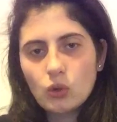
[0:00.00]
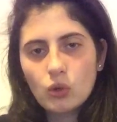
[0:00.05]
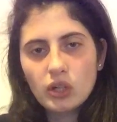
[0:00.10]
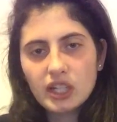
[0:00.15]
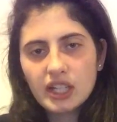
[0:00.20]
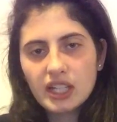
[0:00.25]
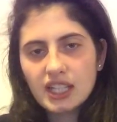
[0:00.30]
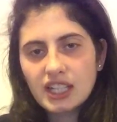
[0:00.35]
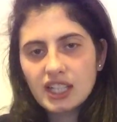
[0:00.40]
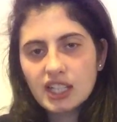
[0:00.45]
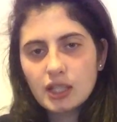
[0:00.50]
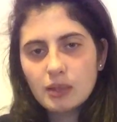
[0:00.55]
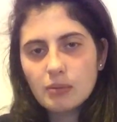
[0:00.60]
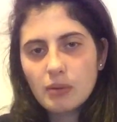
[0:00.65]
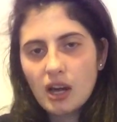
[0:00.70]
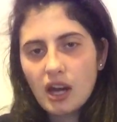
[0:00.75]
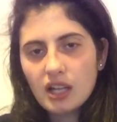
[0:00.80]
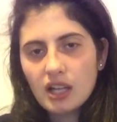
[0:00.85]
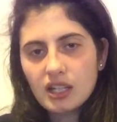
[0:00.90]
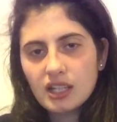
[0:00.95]
organ in the
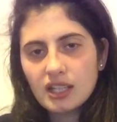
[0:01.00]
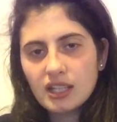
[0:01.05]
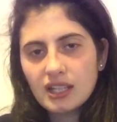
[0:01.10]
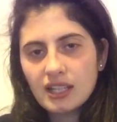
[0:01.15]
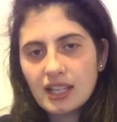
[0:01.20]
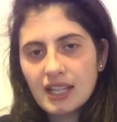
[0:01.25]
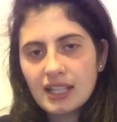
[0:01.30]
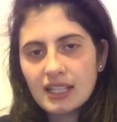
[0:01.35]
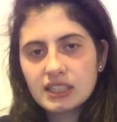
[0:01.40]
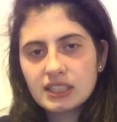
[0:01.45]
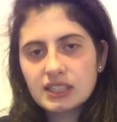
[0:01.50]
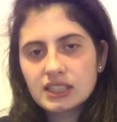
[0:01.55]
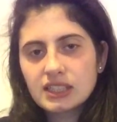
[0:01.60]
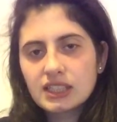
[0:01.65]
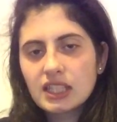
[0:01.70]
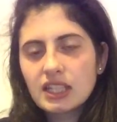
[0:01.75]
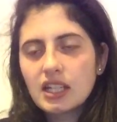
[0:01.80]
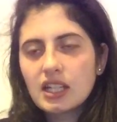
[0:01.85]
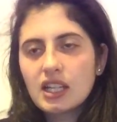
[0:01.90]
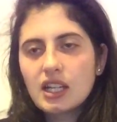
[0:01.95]
body.
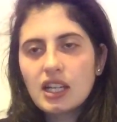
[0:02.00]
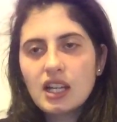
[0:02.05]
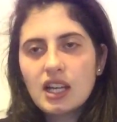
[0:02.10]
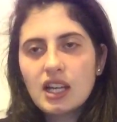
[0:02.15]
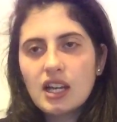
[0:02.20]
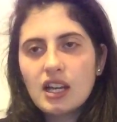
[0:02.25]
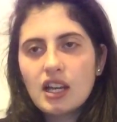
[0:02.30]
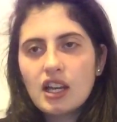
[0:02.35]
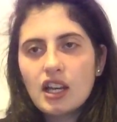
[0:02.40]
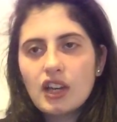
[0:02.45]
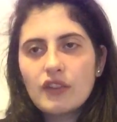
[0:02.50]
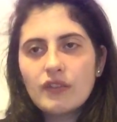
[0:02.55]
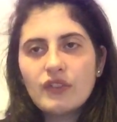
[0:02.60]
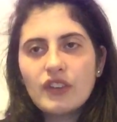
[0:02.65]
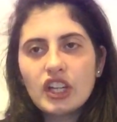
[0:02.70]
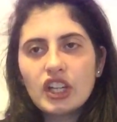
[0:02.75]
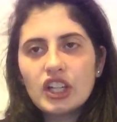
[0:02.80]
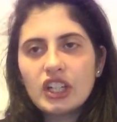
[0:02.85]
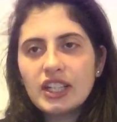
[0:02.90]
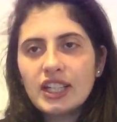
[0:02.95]
It's
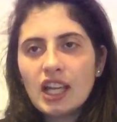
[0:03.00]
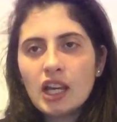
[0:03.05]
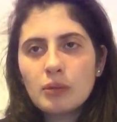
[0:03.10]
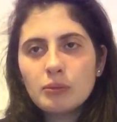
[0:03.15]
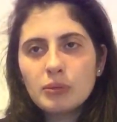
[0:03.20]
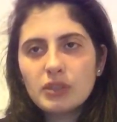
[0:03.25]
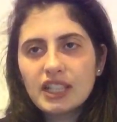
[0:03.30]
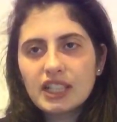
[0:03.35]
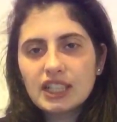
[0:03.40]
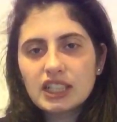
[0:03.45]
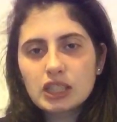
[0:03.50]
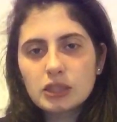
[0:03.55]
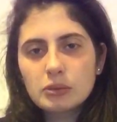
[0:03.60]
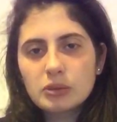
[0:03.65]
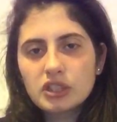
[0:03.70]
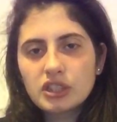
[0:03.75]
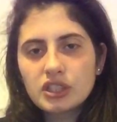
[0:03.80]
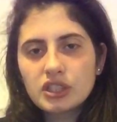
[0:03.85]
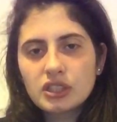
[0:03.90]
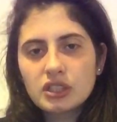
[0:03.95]
very
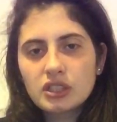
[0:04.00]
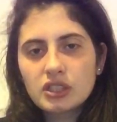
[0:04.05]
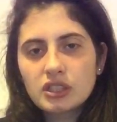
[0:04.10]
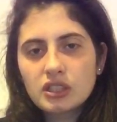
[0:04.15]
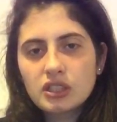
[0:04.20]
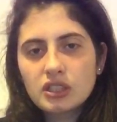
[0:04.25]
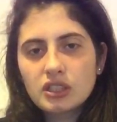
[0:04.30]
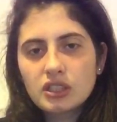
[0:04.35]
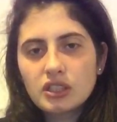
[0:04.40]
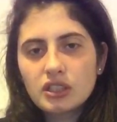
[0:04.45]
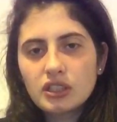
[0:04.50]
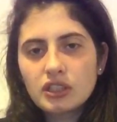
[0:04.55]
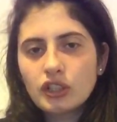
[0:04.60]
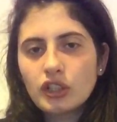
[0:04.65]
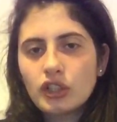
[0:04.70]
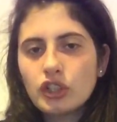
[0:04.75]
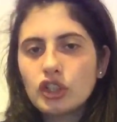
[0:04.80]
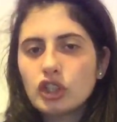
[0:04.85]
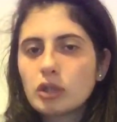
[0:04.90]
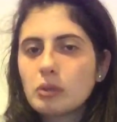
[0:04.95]
unpredictable.
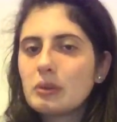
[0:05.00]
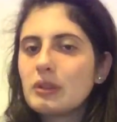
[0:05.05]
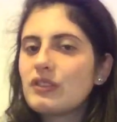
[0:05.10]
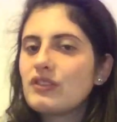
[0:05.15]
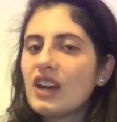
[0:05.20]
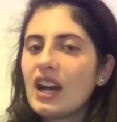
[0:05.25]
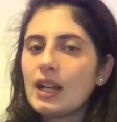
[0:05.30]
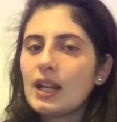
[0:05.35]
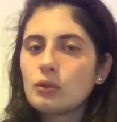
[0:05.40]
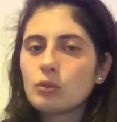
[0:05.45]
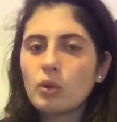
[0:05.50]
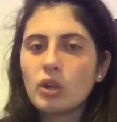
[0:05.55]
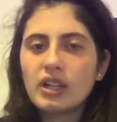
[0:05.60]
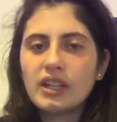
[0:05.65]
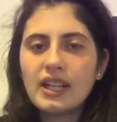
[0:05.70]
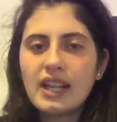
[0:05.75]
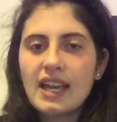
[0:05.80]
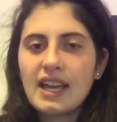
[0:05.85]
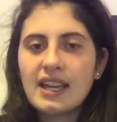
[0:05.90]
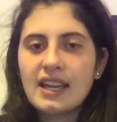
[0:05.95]
You could be fine
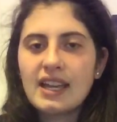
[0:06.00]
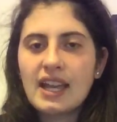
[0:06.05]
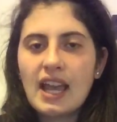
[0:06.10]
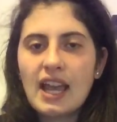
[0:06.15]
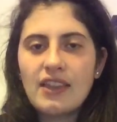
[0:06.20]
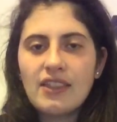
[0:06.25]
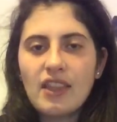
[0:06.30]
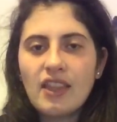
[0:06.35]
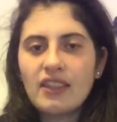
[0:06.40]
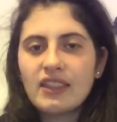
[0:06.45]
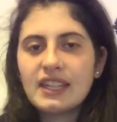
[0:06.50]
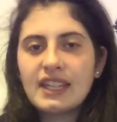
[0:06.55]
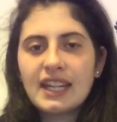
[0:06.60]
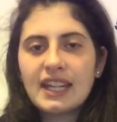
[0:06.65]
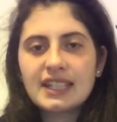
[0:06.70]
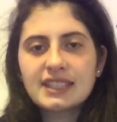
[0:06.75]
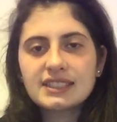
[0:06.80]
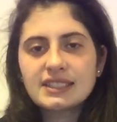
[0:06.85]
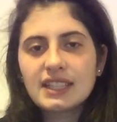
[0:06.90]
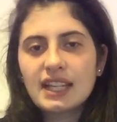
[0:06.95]
one day and then the
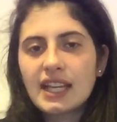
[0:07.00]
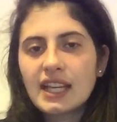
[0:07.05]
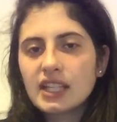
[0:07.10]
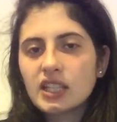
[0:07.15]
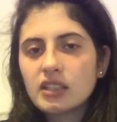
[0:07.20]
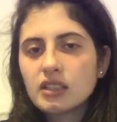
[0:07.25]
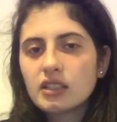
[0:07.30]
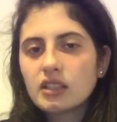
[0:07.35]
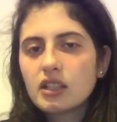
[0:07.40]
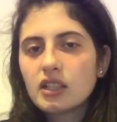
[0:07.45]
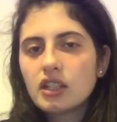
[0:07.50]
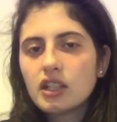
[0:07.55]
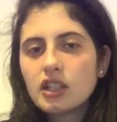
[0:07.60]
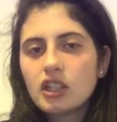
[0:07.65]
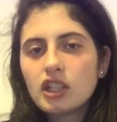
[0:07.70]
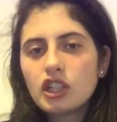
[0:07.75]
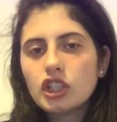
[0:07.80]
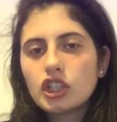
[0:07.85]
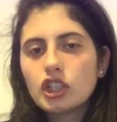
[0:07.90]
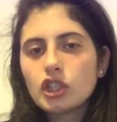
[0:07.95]
next day
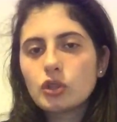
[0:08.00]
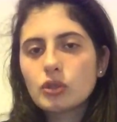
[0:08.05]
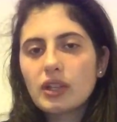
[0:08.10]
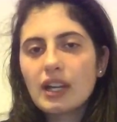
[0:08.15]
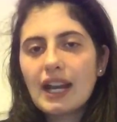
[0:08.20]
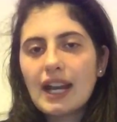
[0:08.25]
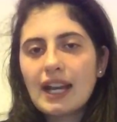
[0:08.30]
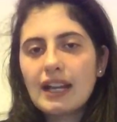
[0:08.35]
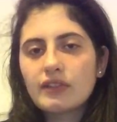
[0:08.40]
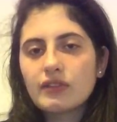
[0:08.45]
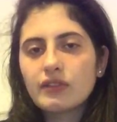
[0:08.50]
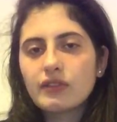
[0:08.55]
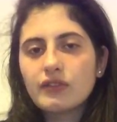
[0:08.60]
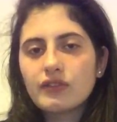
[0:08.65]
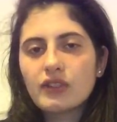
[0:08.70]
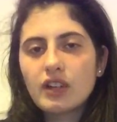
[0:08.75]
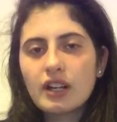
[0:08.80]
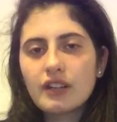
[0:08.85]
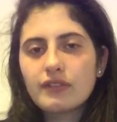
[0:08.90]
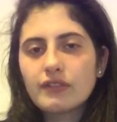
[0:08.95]
you could have
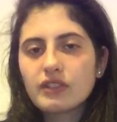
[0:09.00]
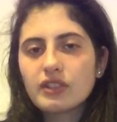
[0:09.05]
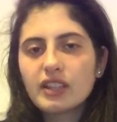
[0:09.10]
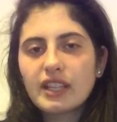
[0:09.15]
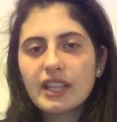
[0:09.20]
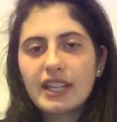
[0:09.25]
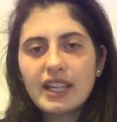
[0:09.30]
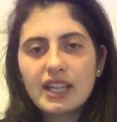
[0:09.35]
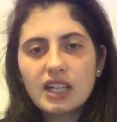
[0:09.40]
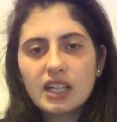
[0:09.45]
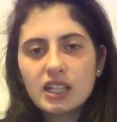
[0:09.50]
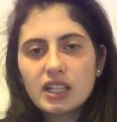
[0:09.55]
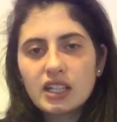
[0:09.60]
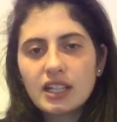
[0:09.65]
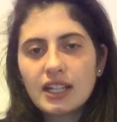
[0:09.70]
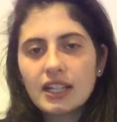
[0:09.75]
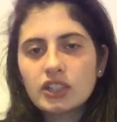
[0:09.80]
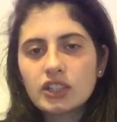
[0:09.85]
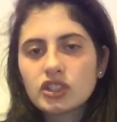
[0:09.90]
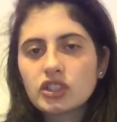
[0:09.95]
a
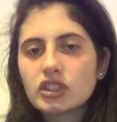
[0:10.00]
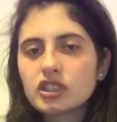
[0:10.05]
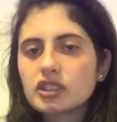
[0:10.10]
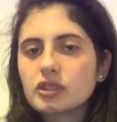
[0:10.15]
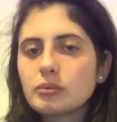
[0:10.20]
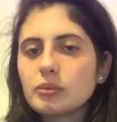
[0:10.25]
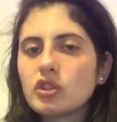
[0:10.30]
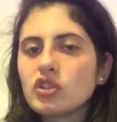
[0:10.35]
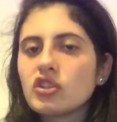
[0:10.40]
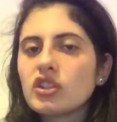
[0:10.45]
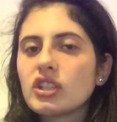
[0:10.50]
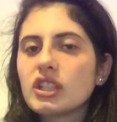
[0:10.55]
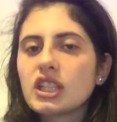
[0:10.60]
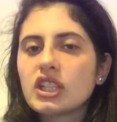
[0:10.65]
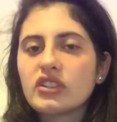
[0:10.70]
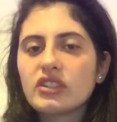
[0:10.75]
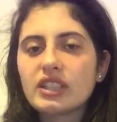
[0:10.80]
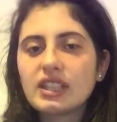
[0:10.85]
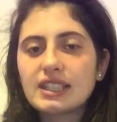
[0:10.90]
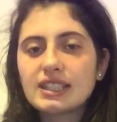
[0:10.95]
flare and just be
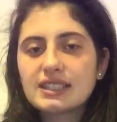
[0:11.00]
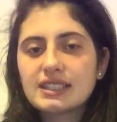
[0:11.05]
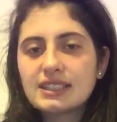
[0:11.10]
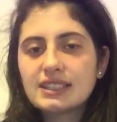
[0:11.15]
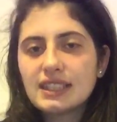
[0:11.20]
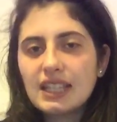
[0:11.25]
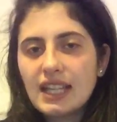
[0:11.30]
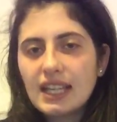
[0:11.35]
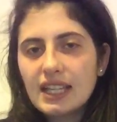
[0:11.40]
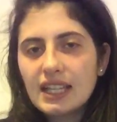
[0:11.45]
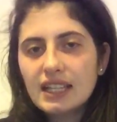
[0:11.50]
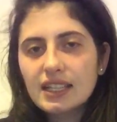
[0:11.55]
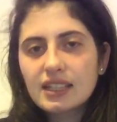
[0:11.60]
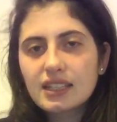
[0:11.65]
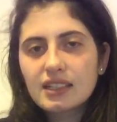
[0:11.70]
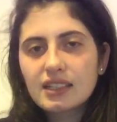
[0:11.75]
really, really sick.